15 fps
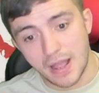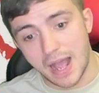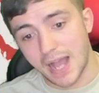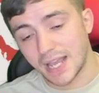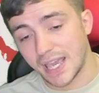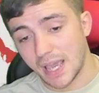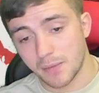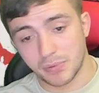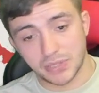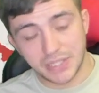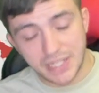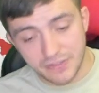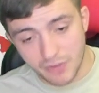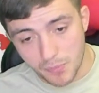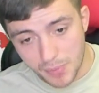I can't
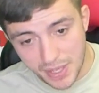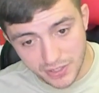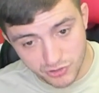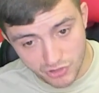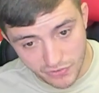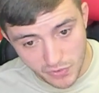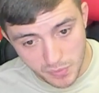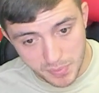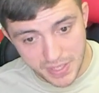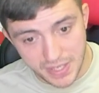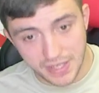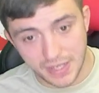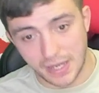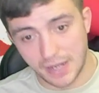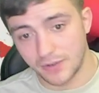believe I'm betting Trevor
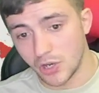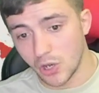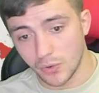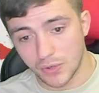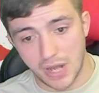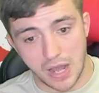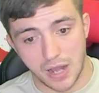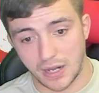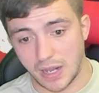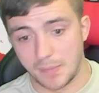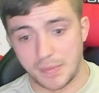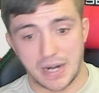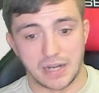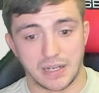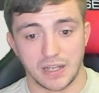Peak. No knock. I
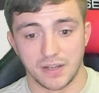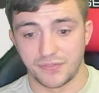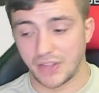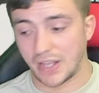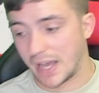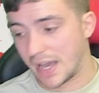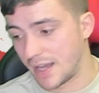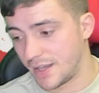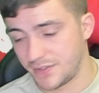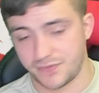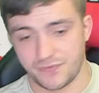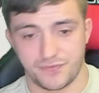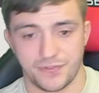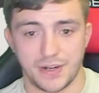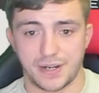mean, I love the guy. He's
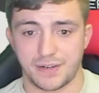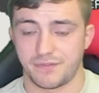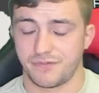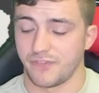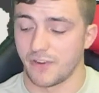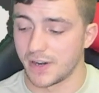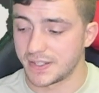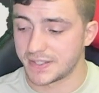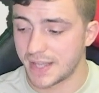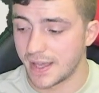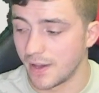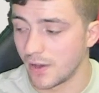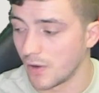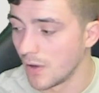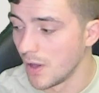freaking fun as
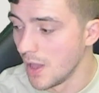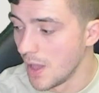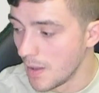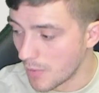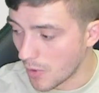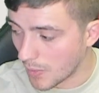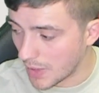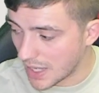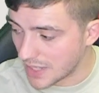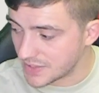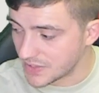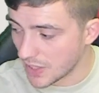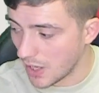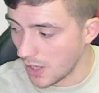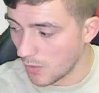hell. But when I
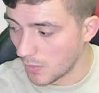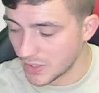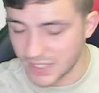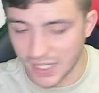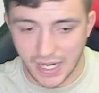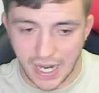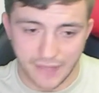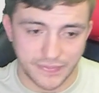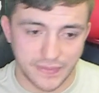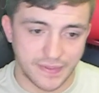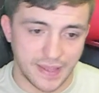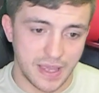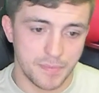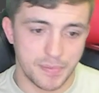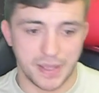saw, once I got the
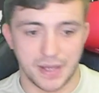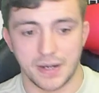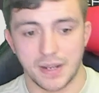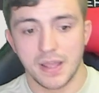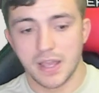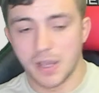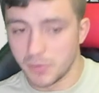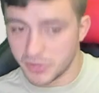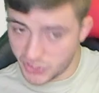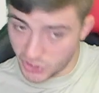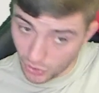tape in, it was too